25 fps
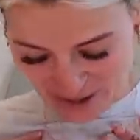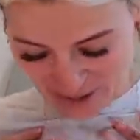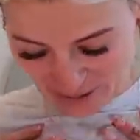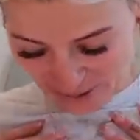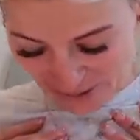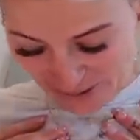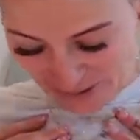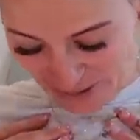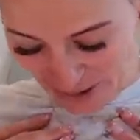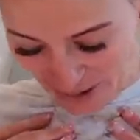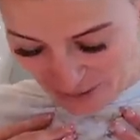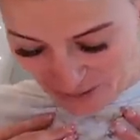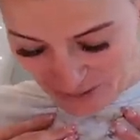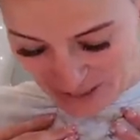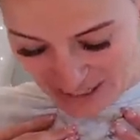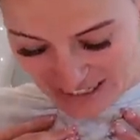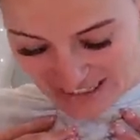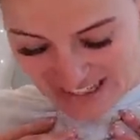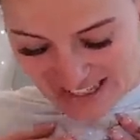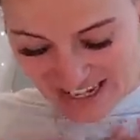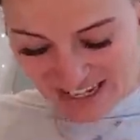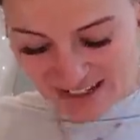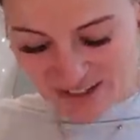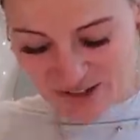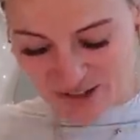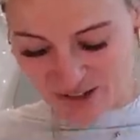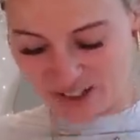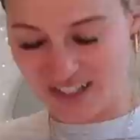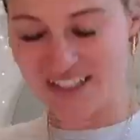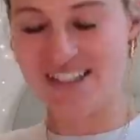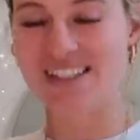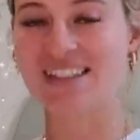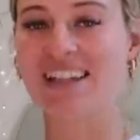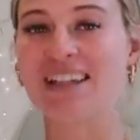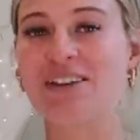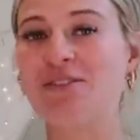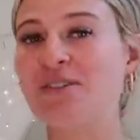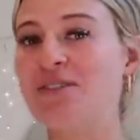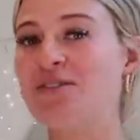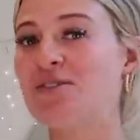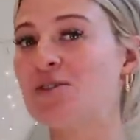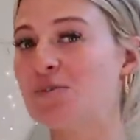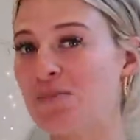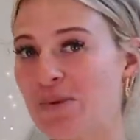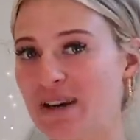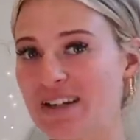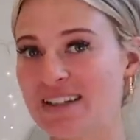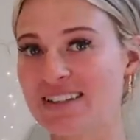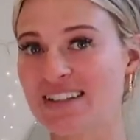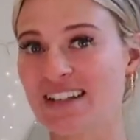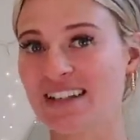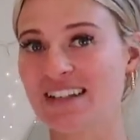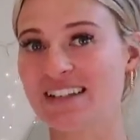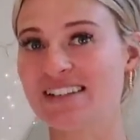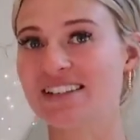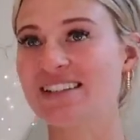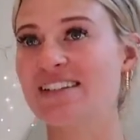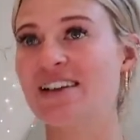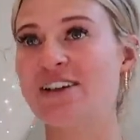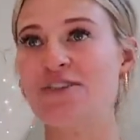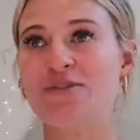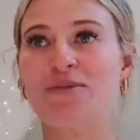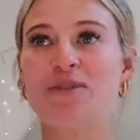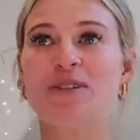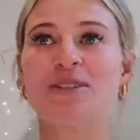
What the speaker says: Although it's interesting with sprinting and stuff,